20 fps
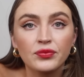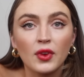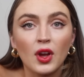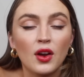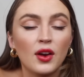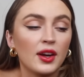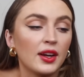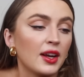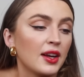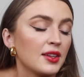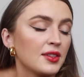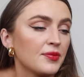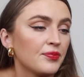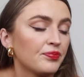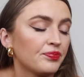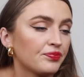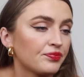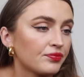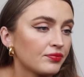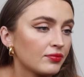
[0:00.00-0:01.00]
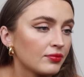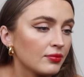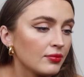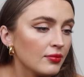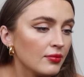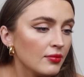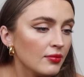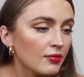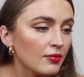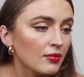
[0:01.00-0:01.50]
Alright, guys.
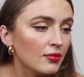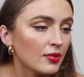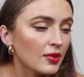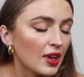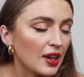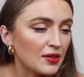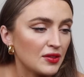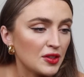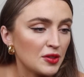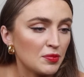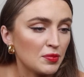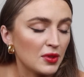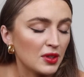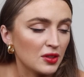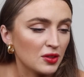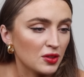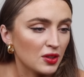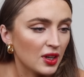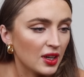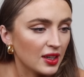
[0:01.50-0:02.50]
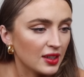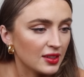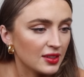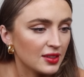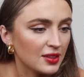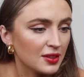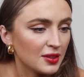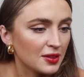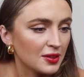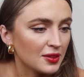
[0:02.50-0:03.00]
I've just been trying
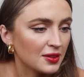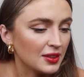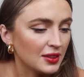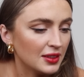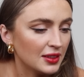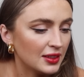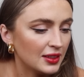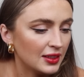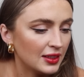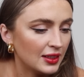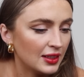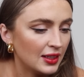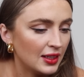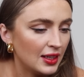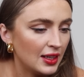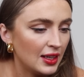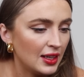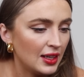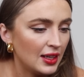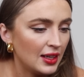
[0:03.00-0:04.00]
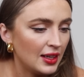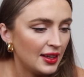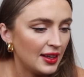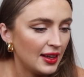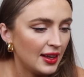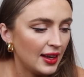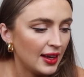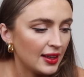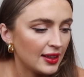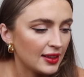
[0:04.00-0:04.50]
to
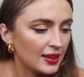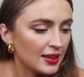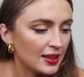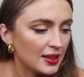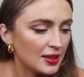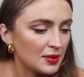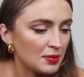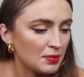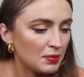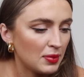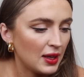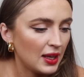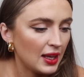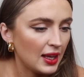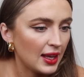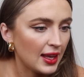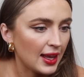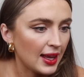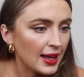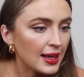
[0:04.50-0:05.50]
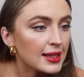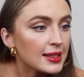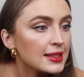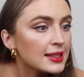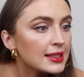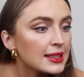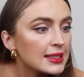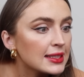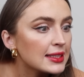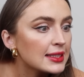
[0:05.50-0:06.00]
edit these
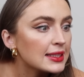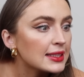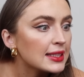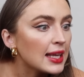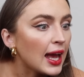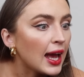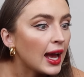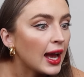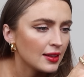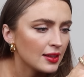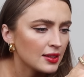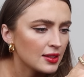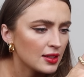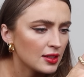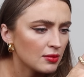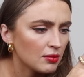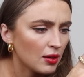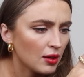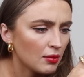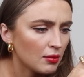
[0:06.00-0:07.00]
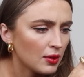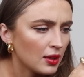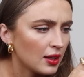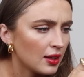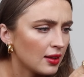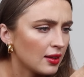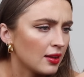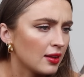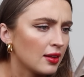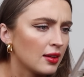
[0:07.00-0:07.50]
pics. This is what
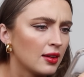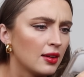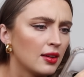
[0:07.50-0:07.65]
we